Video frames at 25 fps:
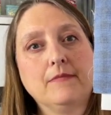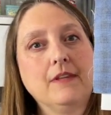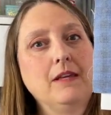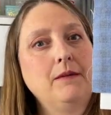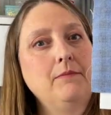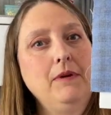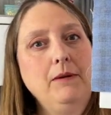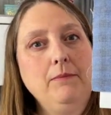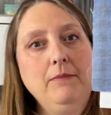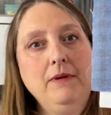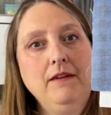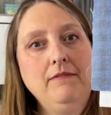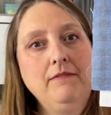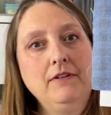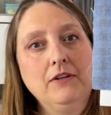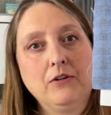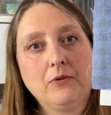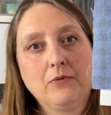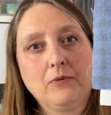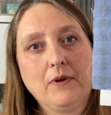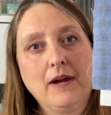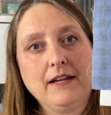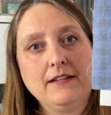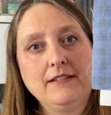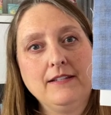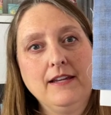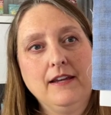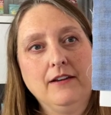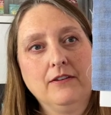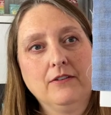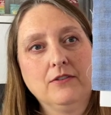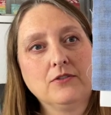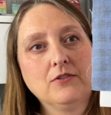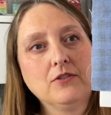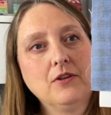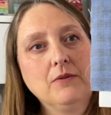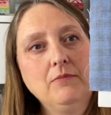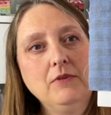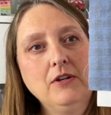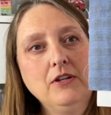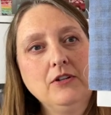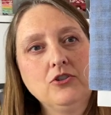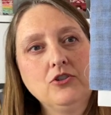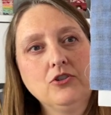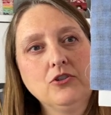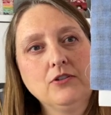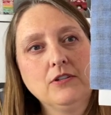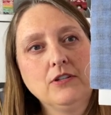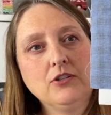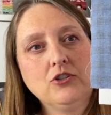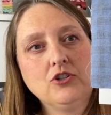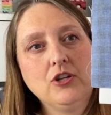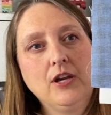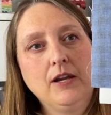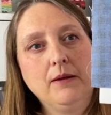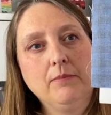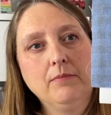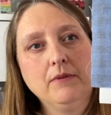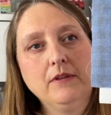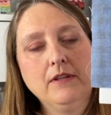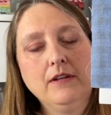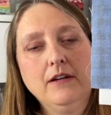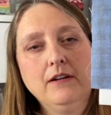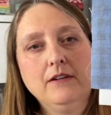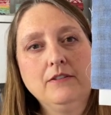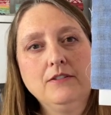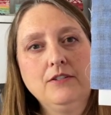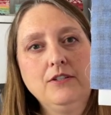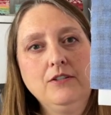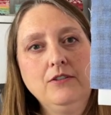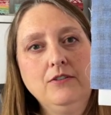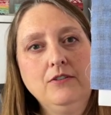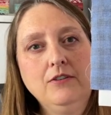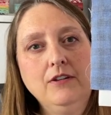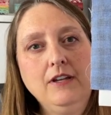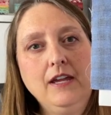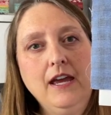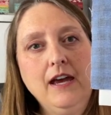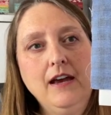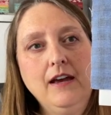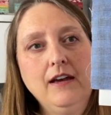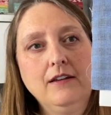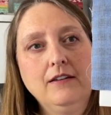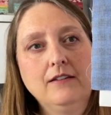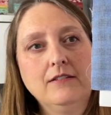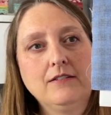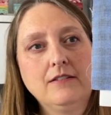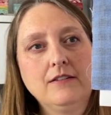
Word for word: maybe even a rectangle. So I'm not sure the shape that I'll do yet,